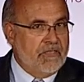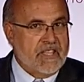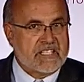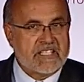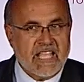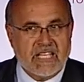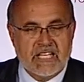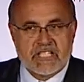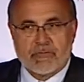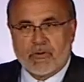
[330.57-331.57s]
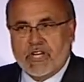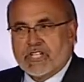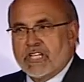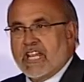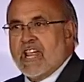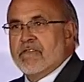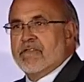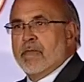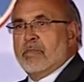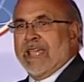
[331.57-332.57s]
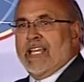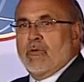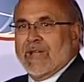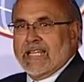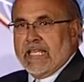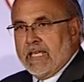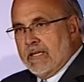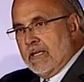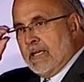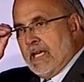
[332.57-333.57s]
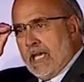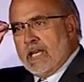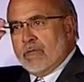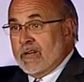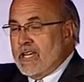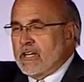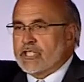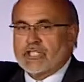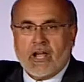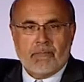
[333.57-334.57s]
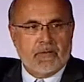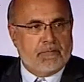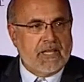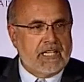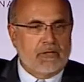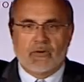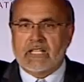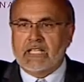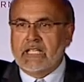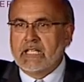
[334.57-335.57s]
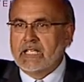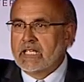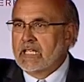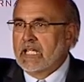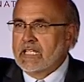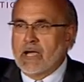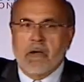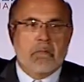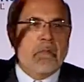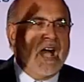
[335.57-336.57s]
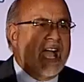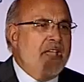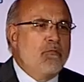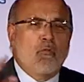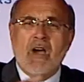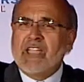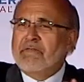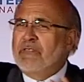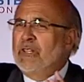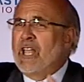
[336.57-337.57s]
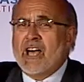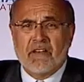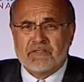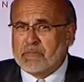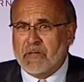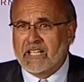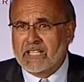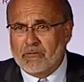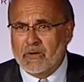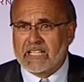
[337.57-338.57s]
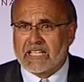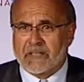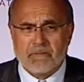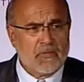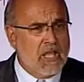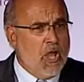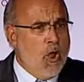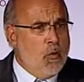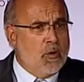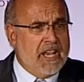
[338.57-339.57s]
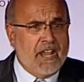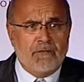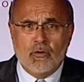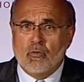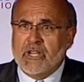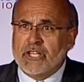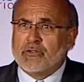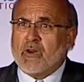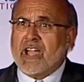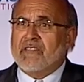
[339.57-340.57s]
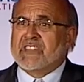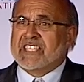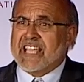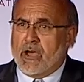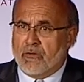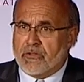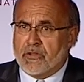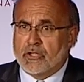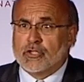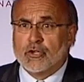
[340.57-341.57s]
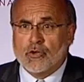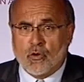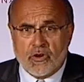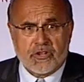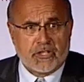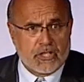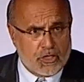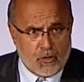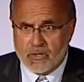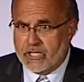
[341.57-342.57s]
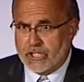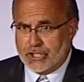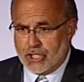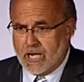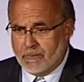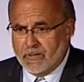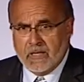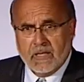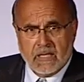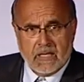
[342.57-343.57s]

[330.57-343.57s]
The second inspiration came from Piggly Wiggly. Anyone here shop at Piggly Wiggly? Yeah. My wife loves Piggly Wiggly. Whenever we drive south to North Dakota to shop,